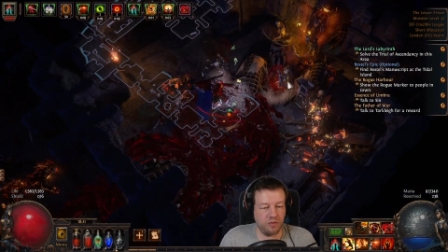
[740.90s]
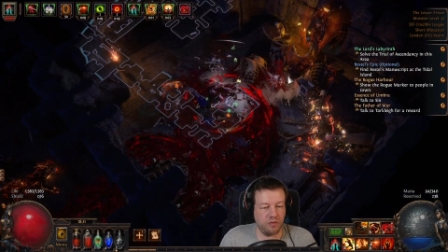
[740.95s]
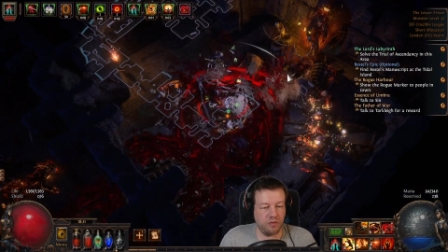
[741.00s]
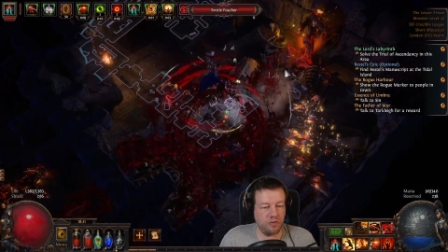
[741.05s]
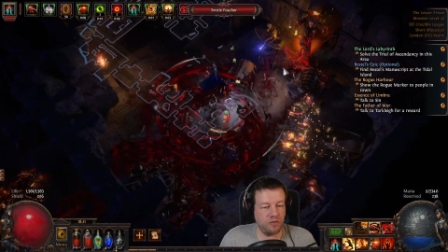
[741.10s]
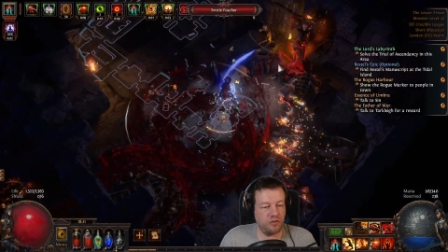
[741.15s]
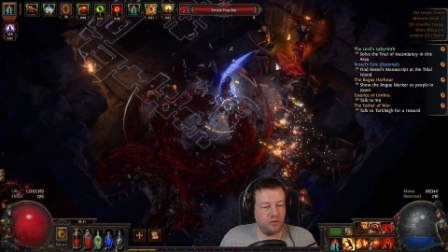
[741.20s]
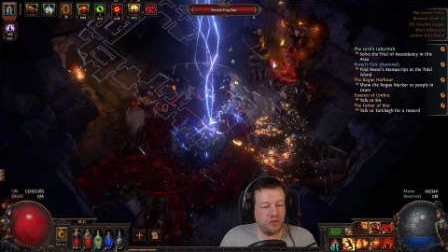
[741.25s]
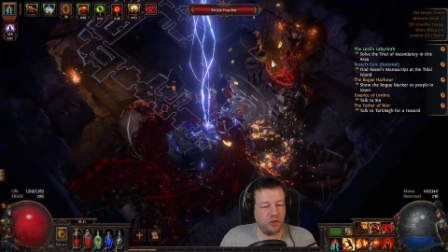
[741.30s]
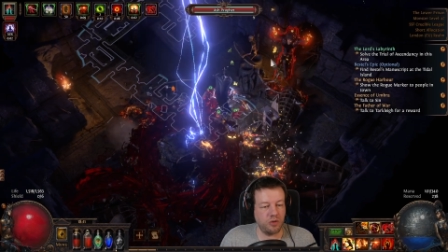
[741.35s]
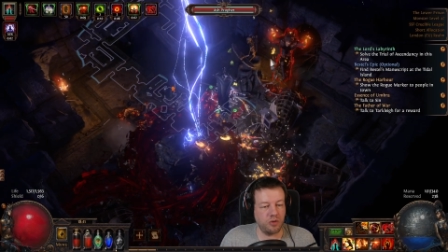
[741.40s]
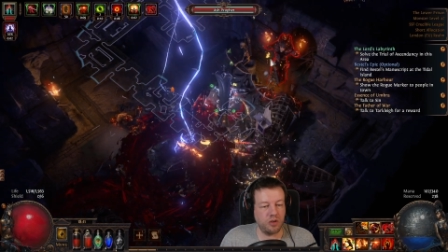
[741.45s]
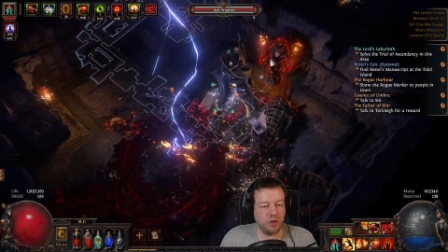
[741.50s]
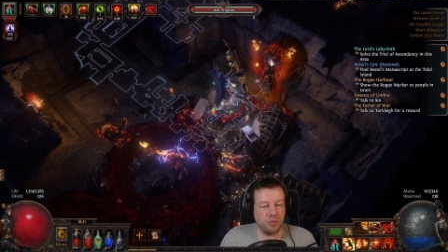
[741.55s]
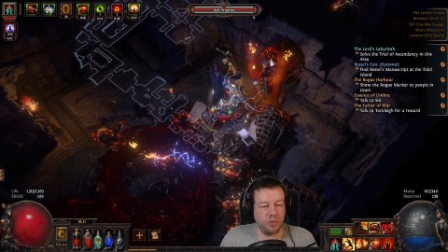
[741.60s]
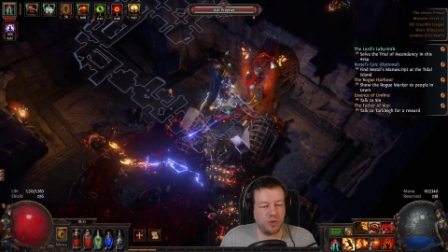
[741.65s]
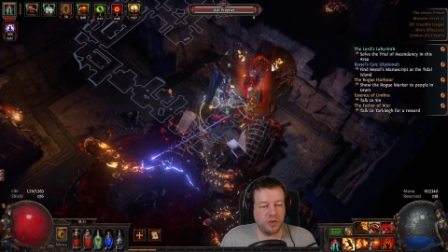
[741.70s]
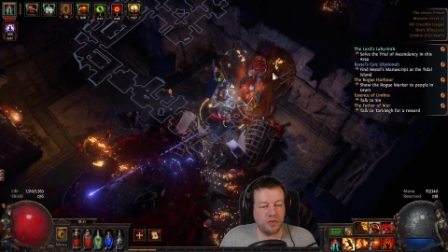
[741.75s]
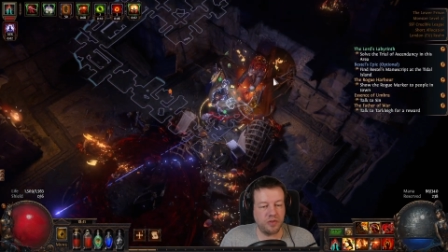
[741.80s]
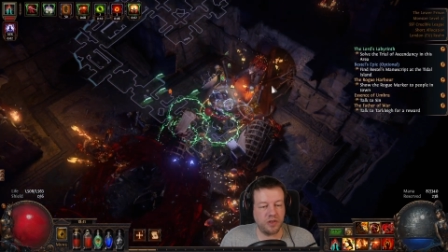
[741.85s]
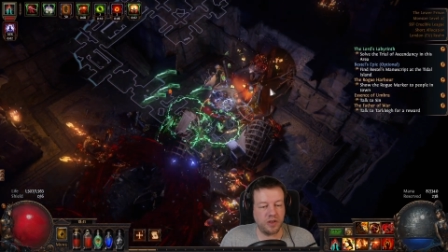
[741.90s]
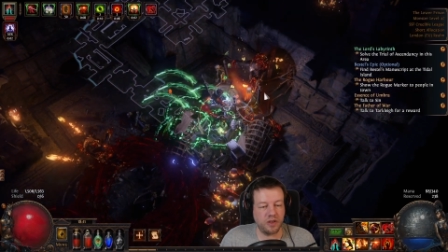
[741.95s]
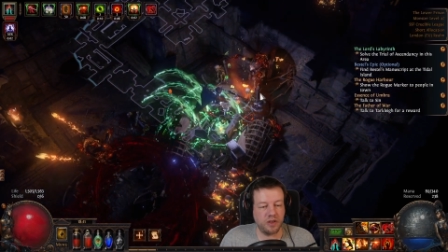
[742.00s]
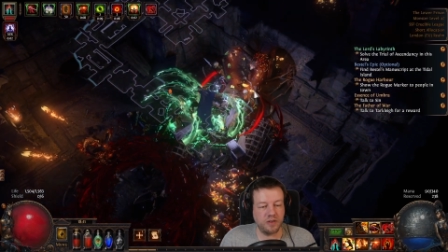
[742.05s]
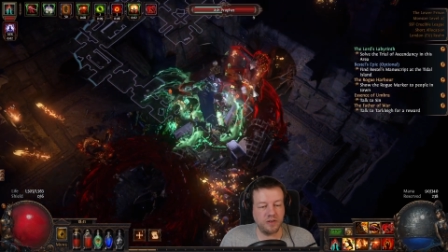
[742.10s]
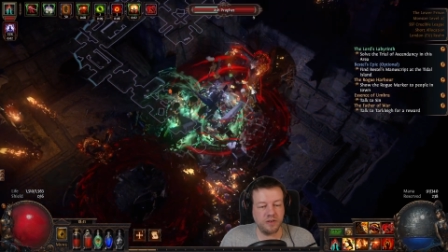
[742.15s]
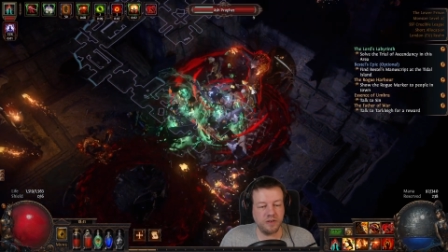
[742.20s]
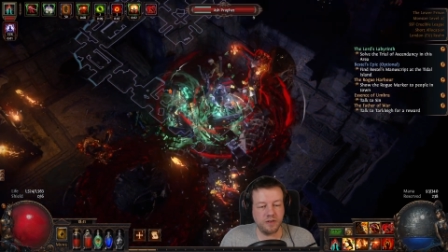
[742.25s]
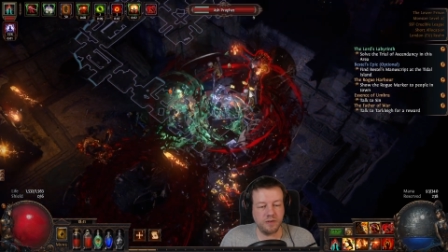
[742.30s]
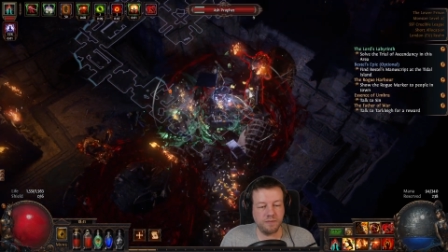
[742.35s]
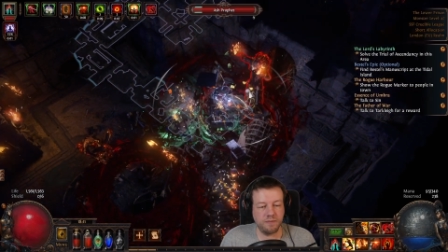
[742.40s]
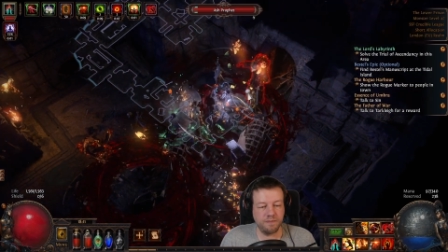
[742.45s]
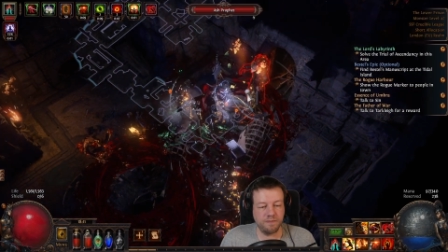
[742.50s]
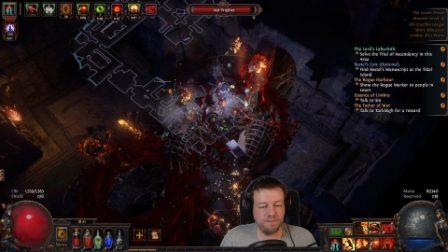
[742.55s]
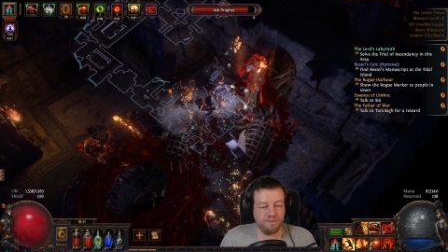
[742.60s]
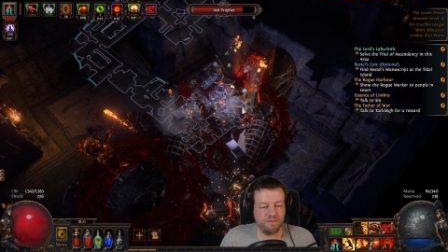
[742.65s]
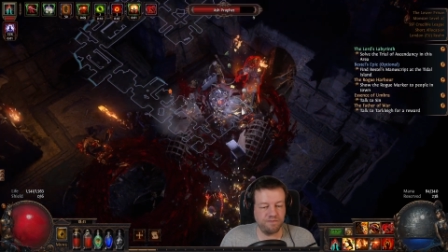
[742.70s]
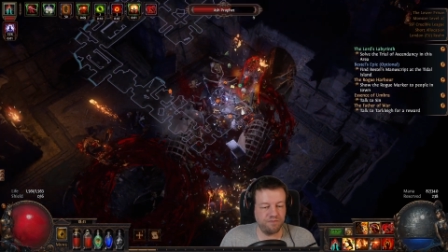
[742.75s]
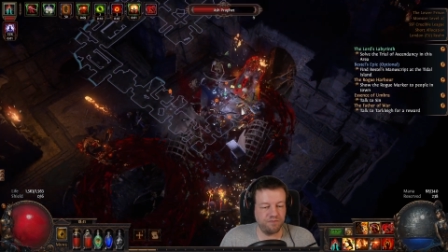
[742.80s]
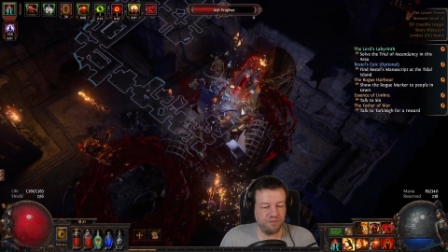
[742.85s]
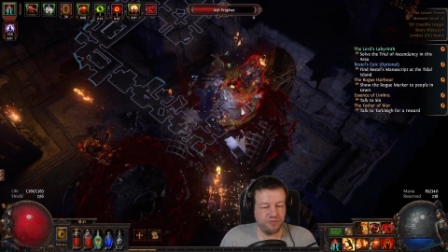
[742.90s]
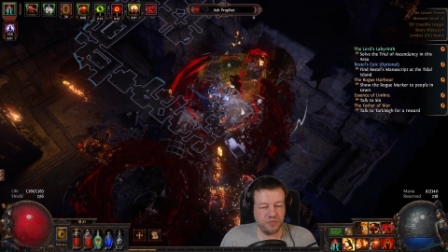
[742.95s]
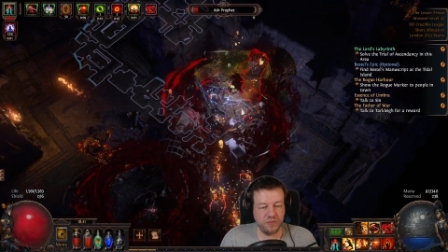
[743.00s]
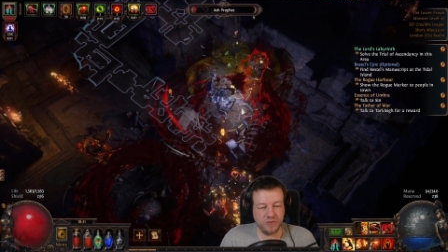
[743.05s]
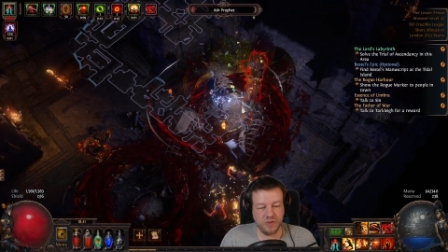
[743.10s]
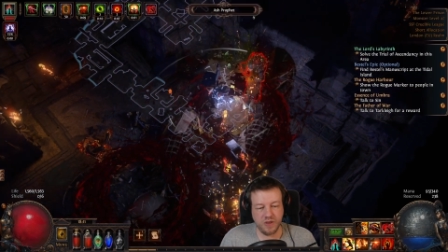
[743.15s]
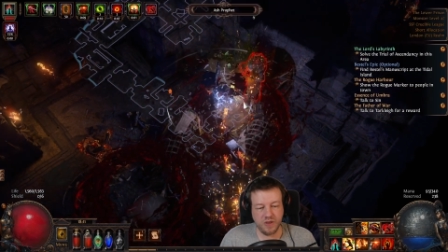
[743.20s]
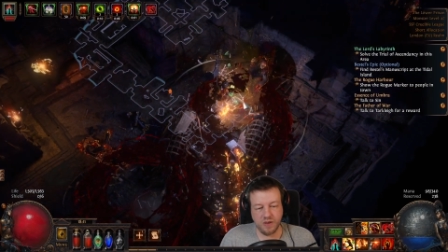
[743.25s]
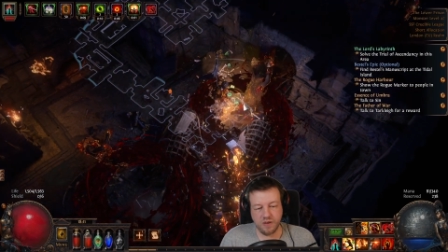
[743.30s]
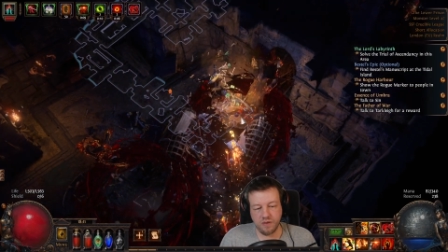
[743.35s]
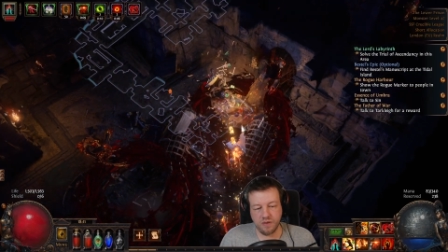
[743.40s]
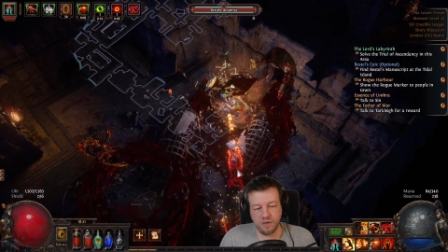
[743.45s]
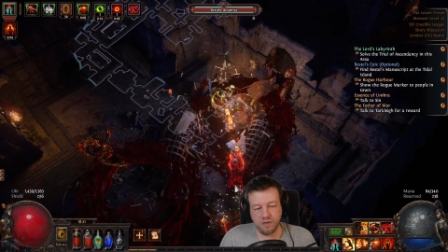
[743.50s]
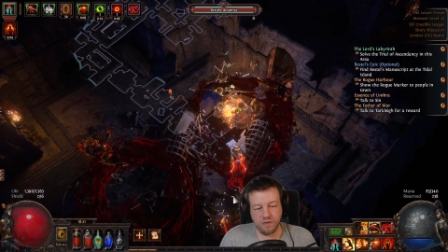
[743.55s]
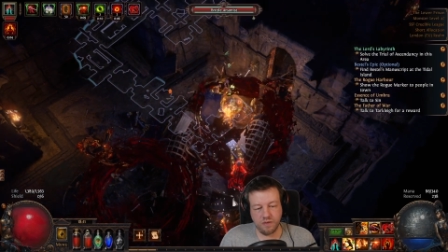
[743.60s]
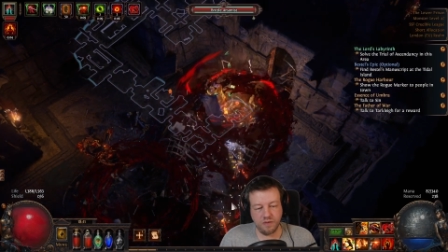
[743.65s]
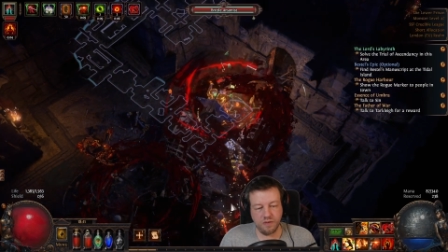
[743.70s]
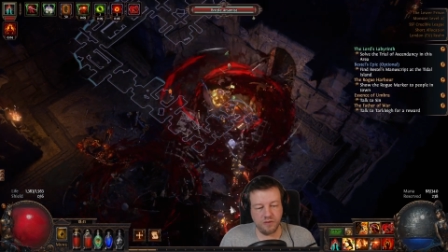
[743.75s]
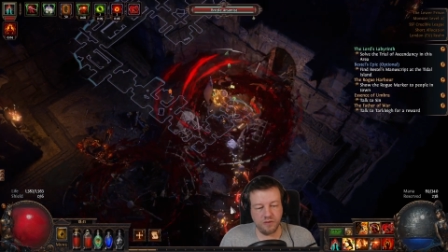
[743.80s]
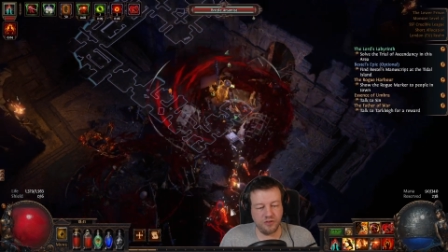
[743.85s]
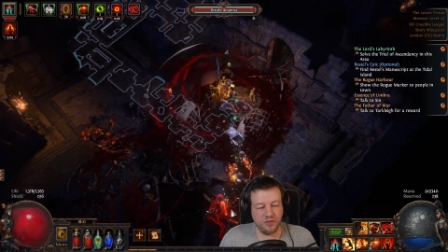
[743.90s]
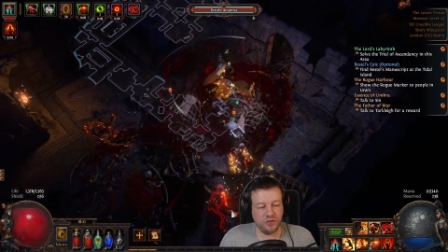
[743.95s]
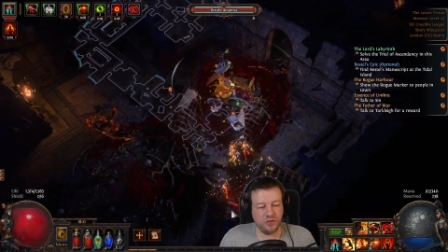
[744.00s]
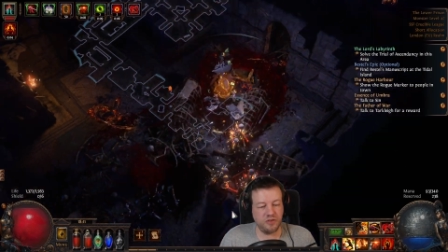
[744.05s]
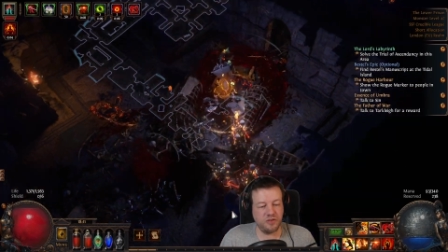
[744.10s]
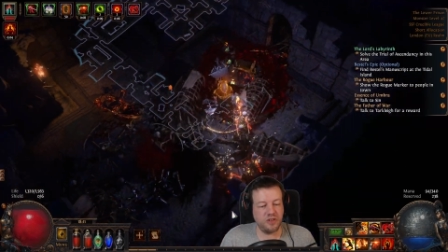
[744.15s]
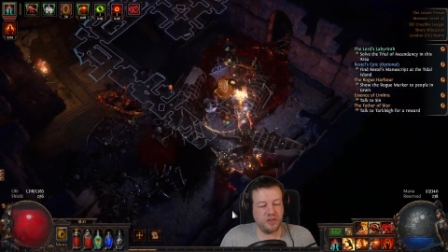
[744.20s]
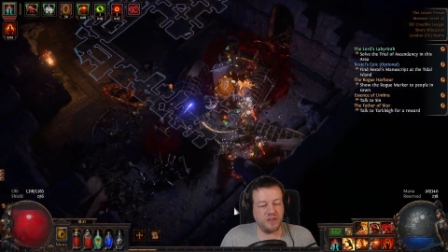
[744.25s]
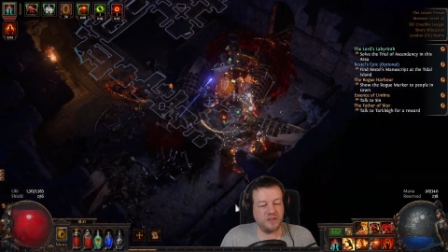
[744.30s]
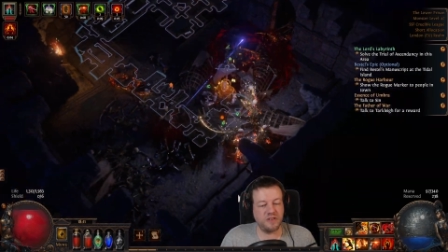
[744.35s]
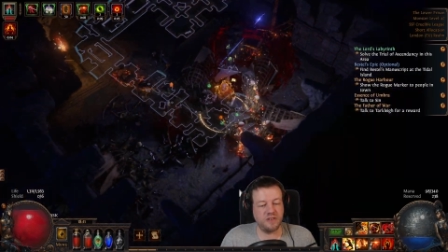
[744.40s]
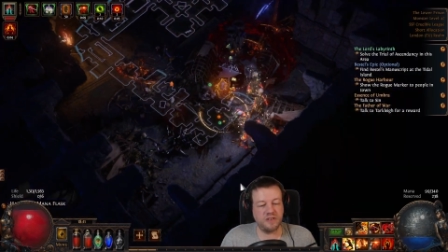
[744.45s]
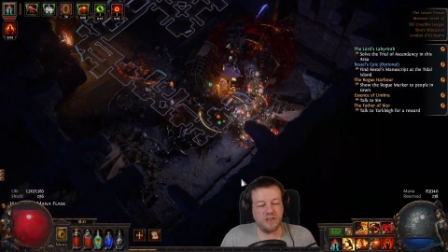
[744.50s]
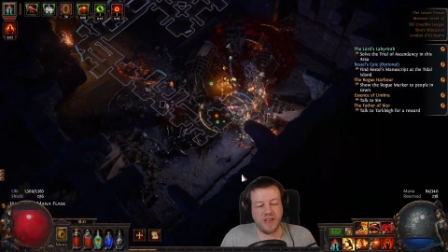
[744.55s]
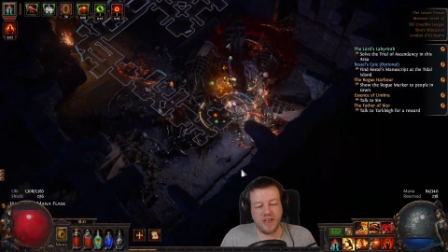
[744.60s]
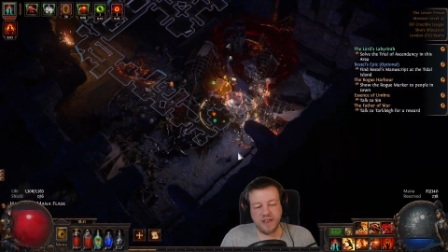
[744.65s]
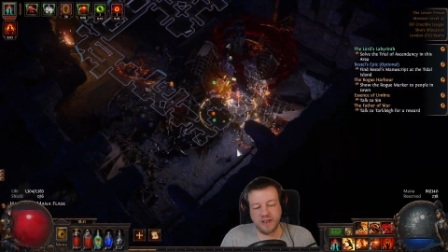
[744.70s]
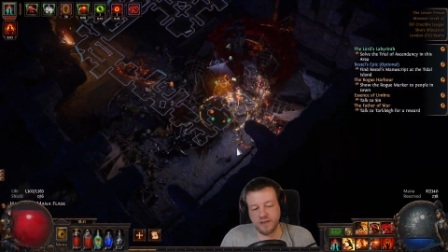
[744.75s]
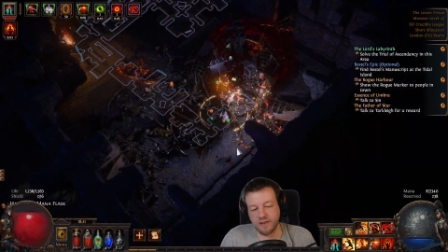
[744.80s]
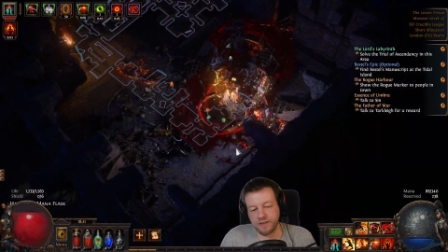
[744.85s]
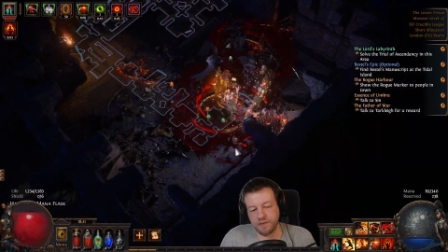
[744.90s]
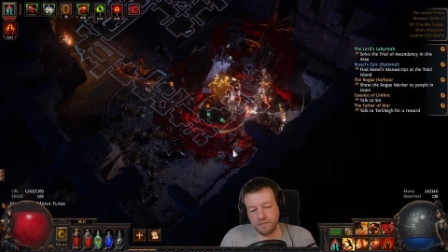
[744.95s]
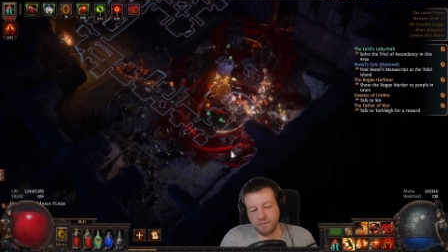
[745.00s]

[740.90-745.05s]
So a couple of things. As soon as these are dead,